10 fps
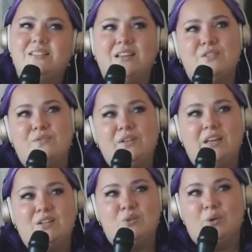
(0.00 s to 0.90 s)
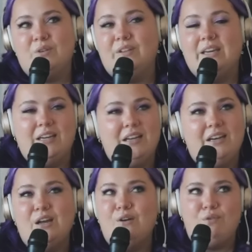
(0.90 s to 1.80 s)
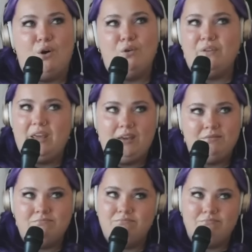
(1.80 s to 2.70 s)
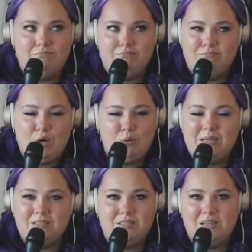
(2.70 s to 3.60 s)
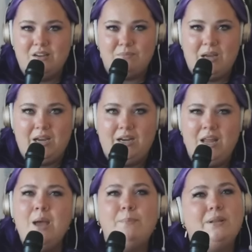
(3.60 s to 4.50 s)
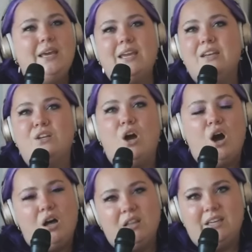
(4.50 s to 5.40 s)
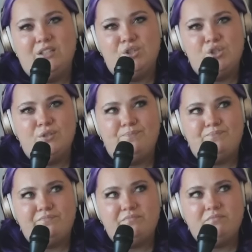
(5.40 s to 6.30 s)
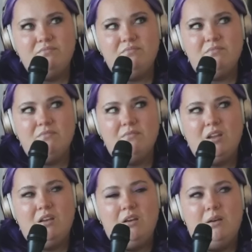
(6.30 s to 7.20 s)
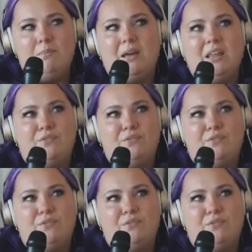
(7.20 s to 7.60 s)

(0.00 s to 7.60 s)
does feel like sort of like an evolving moment of mine. But like in college, my like